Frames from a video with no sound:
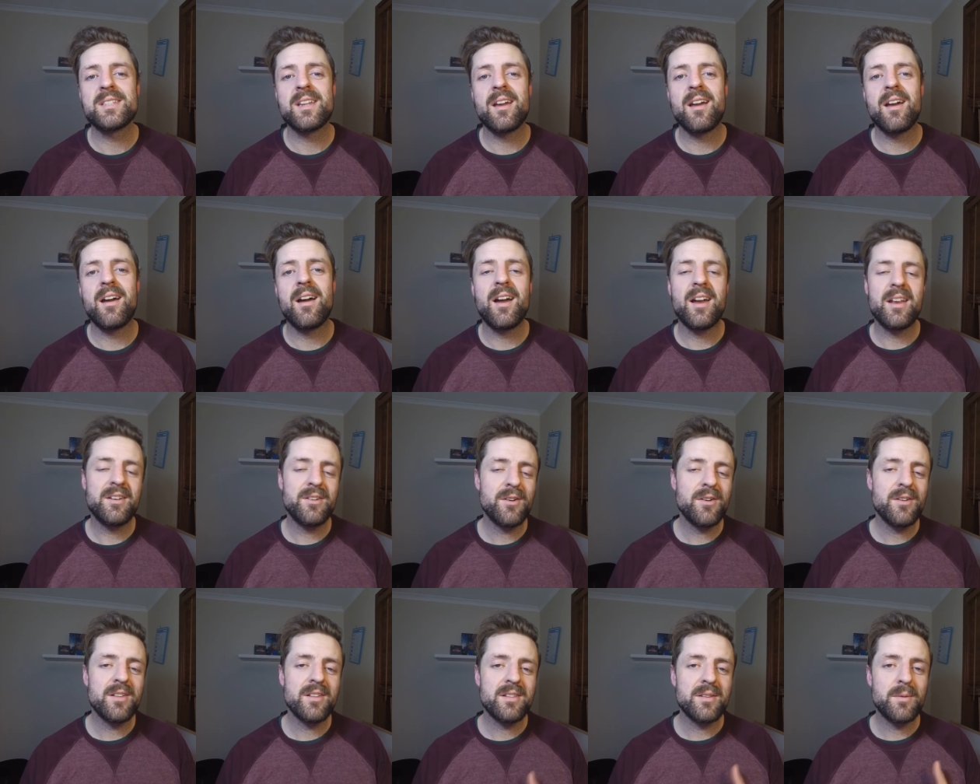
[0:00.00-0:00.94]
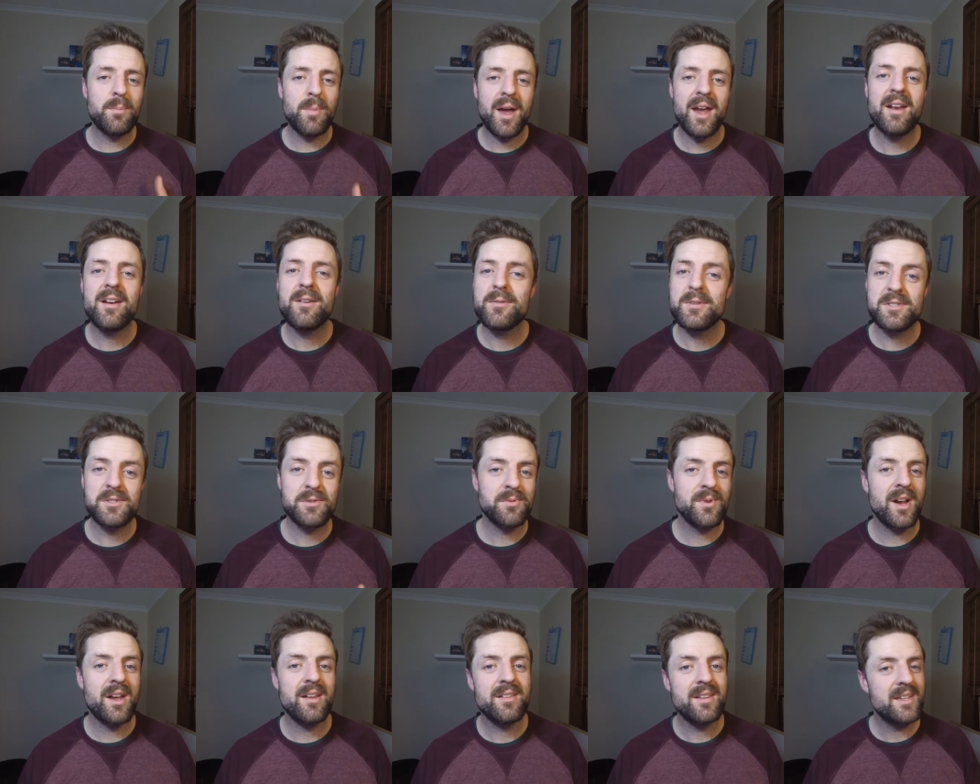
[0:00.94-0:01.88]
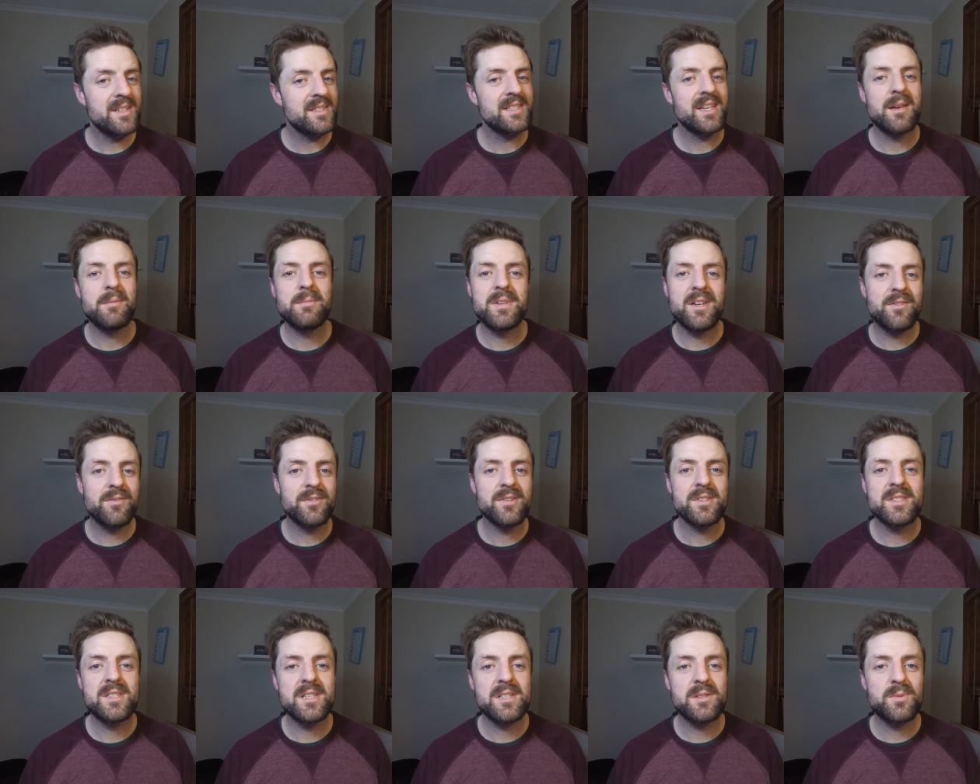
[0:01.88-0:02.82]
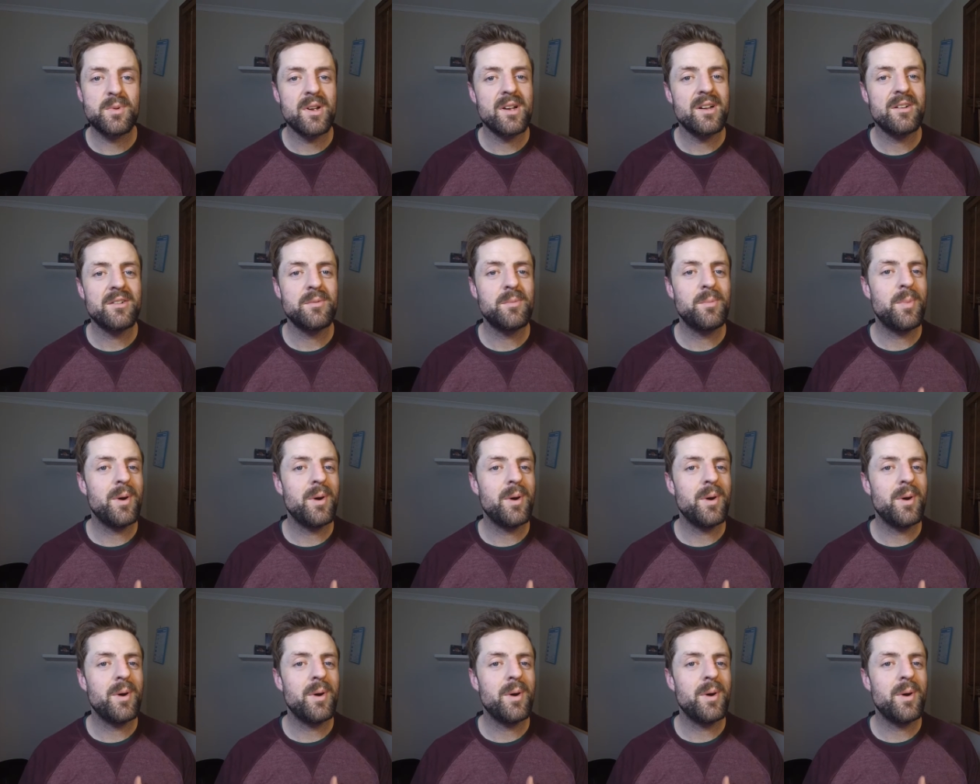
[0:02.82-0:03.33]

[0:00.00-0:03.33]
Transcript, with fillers: Uh, I know that the beta was around that same difference as well,